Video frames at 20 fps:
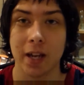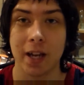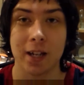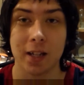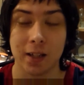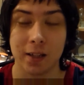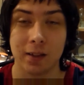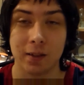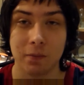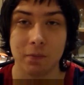
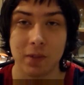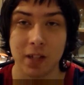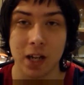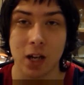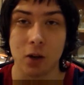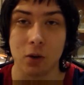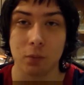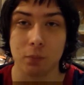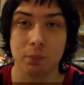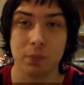And, you
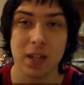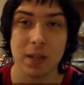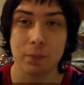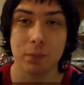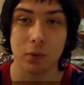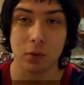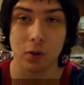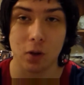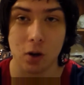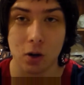know,
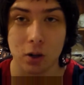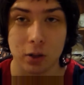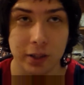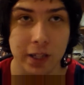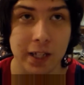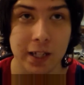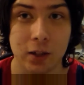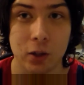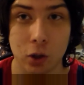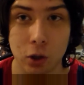people are
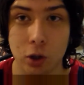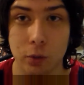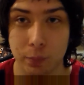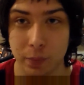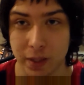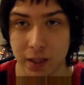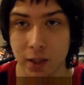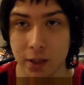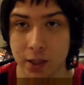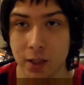getting hurt
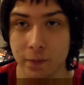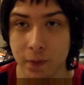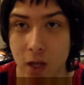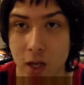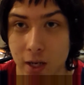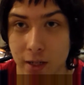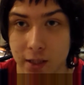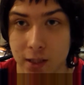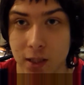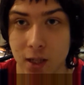because of
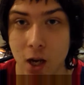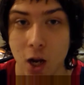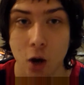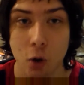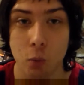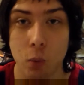us.